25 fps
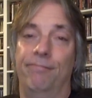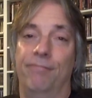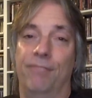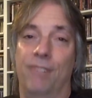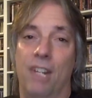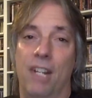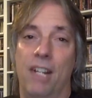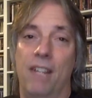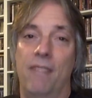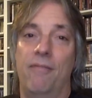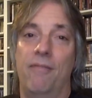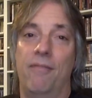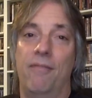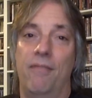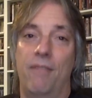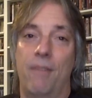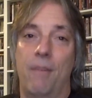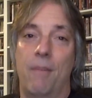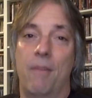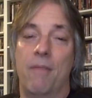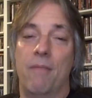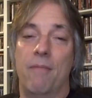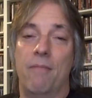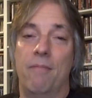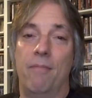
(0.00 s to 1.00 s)
Right?
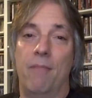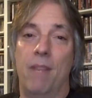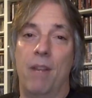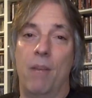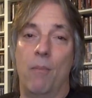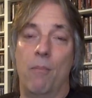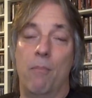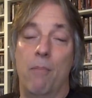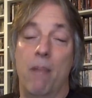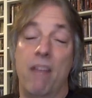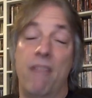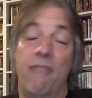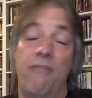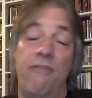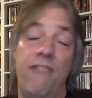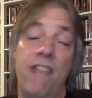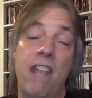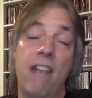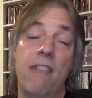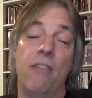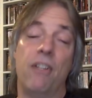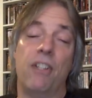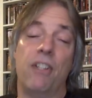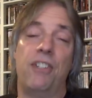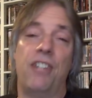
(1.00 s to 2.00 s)
from my
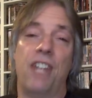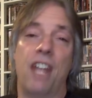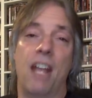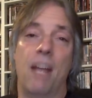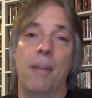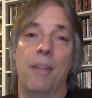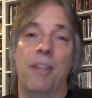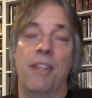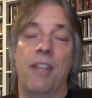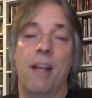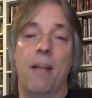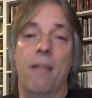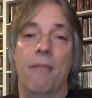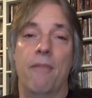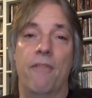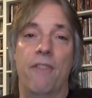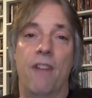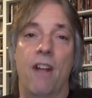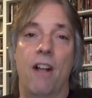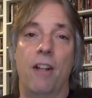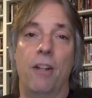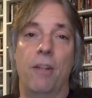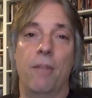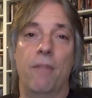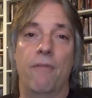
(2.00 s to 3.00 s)
favorite Sabbath album,
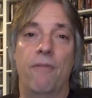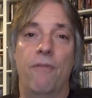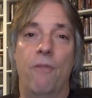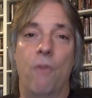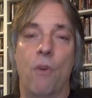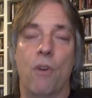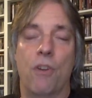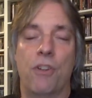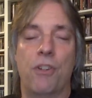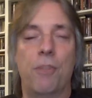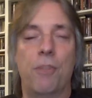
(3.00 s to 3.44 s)
Volume 4.